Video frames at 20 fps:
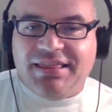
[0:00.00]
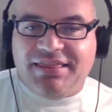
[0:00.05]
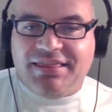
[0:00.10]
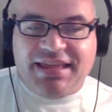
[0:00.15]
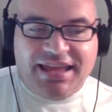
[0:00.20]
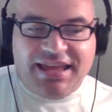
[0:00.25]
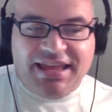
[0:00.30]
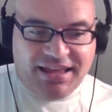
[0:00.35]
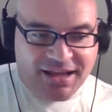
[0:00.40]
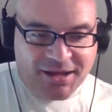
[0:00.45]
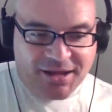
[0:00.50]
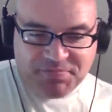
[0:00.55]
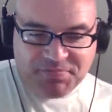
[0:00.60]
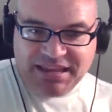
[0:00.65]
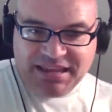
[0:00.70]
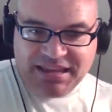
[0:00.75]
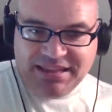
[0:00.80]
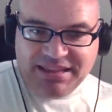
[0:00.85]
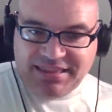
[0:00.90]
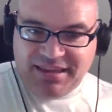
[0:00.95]
they
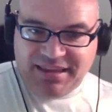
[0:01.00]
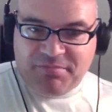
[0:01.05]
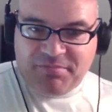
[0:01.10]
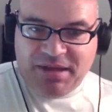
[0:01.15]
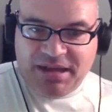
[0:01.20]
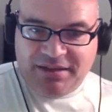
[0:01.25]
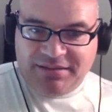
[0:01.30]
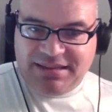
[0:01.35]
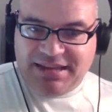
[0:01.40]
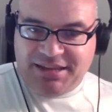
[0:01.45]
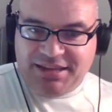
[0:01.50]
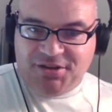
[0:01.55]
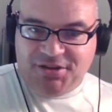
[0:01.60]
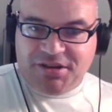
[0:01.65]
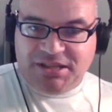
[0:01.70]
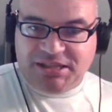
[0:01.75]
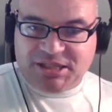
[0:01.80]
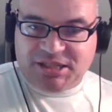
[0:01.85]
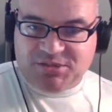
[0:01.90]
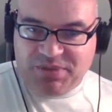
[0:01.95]
update the amount that you
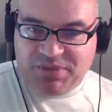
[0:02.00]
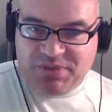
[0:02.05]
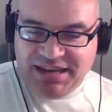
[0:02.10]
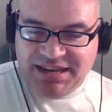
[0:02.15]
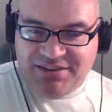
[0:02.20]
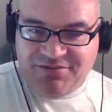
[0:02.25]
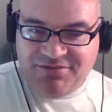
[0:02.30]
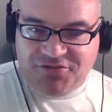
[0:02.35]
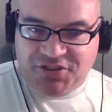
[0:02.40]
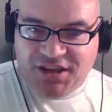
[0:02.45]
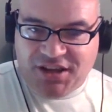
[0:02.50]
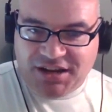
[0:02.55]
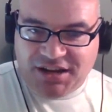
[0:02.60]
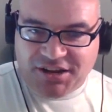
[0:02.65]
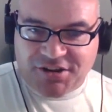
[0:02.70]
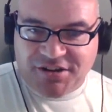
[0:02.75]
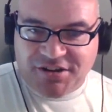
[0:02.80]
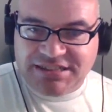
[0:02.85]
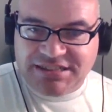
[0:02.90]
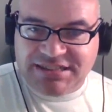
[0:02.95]
could spend in fiat
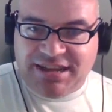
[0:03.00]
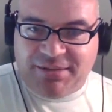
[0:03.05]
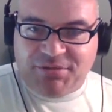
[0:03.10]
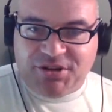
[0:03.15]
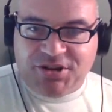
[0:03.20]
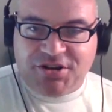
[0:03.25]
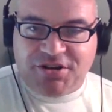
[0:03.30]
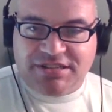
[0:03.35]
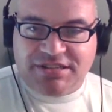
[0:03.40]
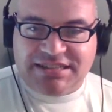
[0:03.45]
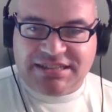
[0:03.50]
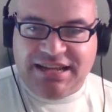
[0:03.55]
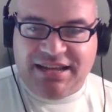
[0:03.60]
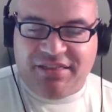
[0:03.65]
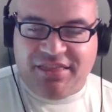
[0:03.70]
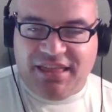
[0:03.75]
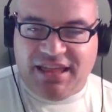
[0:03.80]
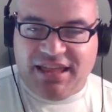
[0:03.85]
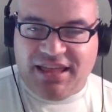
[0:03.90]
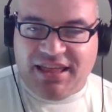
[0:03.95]
currency. I'm curious
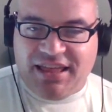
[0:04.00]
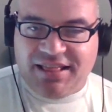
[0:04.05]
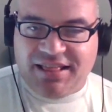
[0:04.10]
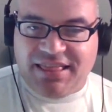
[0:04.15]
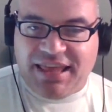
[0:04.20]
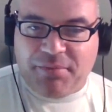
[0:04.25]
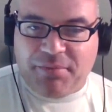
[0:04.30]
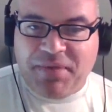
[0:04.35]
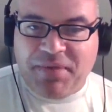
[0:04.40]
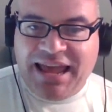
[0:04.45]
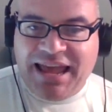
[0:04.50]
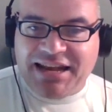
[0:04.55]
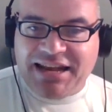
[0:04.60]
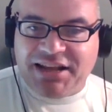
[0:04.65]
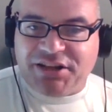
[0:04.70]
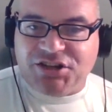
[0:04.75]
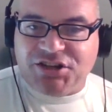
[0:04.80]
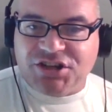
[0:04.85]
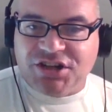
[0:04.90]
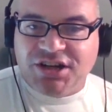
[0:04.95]
how they
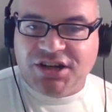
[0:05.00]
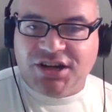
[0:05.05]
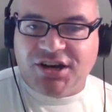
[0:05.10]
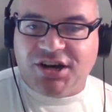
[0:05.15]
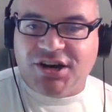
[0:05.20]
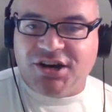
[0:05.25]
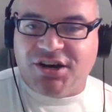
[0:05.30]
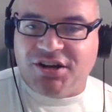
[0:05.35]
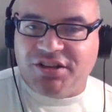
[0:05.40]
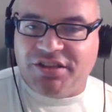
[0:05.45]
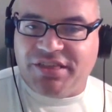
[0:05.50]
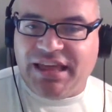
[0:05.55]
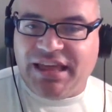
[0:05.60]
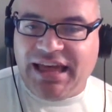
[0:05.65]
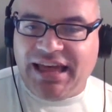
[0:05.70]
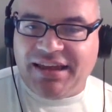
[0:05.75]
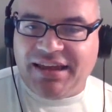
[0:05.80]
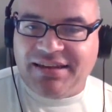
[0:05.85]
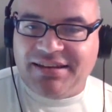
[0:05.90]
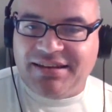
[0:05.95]
manage all
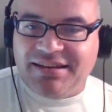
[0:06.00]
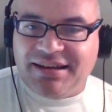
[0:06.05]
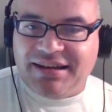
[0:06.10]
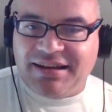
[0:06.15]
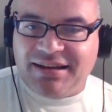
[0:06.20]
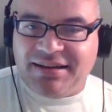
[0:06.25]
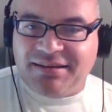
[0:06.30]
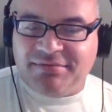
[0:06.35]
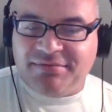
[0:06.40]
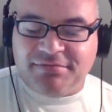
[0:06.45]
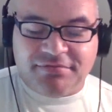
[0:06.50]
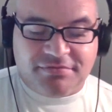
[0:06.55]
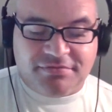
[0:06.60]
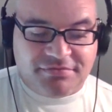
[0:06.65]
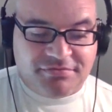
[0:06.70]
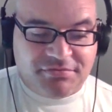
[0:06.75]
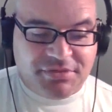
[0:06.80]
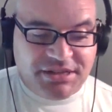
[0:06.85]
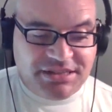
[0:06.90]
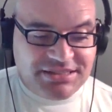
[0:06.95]
that. But
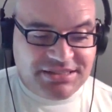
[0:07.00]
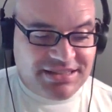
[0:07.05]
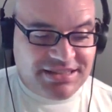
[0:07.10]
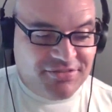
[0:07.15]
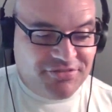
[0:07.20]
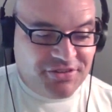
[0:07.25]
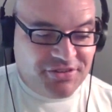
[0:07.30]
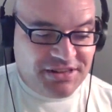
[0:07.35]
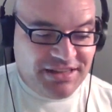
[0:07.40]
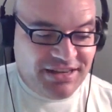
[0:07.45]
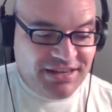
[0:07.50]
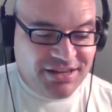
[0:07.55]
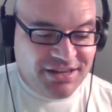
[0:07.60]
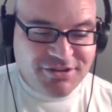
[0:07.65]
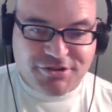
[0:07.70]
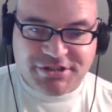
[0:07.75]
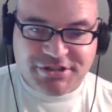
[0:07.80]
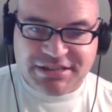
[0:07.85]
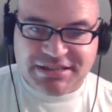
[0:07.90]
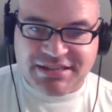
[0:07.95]
it's definitely an
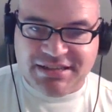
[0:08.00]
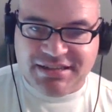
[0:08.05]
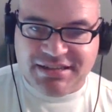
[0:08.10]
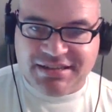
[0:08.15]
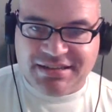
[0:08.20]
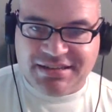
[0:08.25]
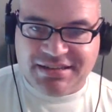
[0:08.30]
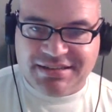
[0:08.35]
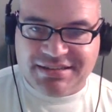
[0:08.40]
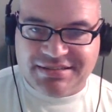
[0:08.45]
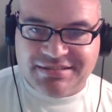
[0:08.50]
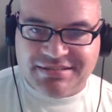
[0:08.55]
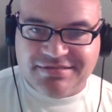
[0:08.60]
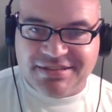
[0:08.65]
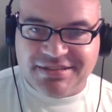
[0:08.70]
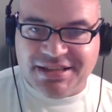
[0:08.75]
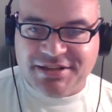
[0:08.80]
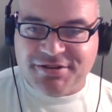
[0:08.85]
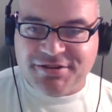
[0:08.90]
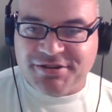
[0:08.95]
interesting
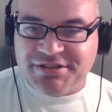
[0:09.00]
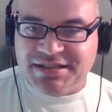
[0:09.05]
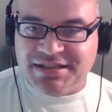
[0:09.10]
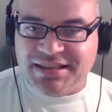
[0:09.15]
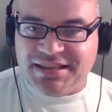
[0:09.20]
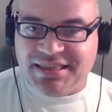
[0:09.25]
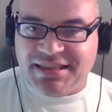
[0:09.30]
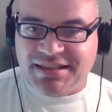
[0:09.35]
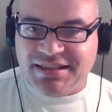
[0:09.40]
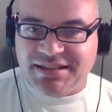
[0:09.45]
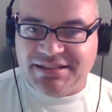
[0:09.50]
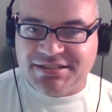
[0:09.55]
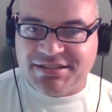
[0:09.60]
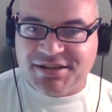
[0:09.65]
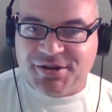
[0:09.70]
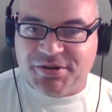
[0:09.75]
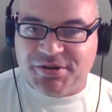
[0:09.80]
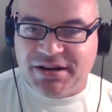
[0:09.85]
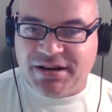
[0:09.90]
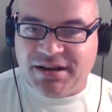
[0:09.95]
thing that's
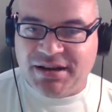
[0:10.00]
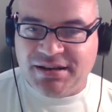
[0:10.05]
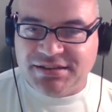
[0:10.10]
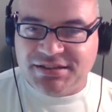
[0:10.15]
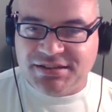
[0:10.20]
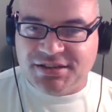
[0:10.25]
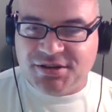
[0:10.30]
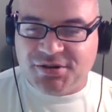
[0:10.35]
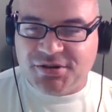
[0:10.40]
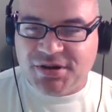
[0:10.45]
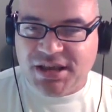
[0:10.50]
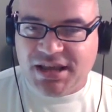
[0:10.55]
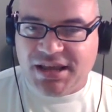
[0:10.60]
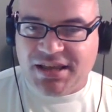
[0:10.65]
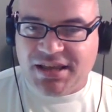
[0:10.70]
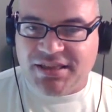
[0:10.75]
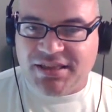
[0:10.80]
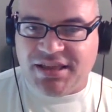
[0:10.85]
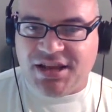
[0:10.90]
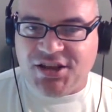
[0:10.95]
going on. So
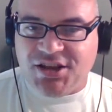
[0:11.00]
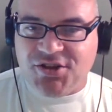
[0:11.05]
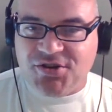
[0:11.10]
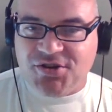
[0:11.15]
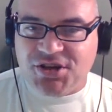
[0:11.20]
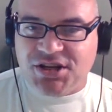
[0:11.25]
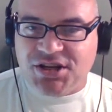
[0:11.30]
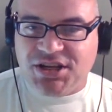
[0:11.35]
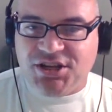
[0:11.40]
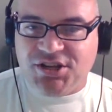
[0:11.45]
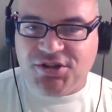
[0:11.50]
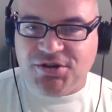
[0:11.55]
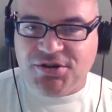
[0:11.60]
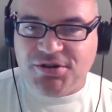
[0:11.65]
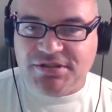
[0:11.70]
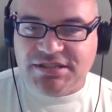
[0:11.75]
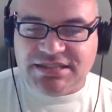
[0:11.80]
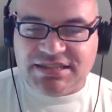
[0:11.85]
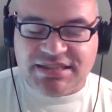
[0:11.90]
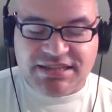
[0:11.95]
then you could
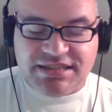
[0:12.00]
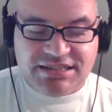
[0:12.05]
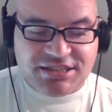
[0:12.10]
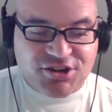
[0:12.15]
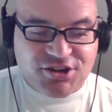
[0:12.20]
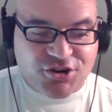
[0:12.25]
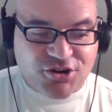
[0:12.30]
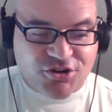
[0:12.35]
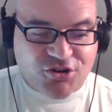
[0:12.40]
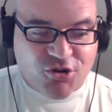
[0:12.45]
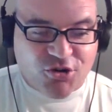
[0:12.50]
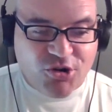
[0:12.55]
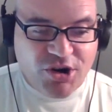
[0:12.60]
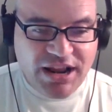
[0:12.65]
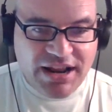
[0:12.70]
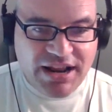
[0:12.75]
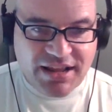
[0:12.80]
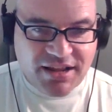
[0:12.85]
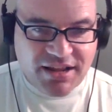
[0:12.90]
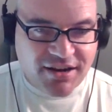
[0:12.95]
use this
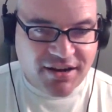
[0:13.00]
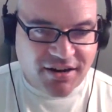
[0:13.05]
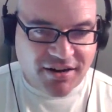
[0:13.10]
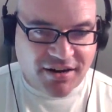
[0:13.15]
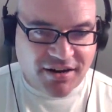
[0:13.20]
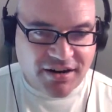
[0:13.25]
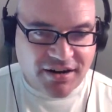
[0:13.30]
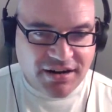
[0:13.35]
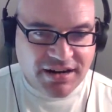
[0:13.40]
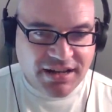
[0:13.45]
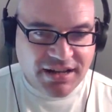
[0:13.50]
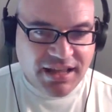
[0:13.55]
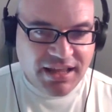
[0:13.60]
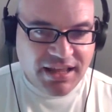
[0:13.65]
credit card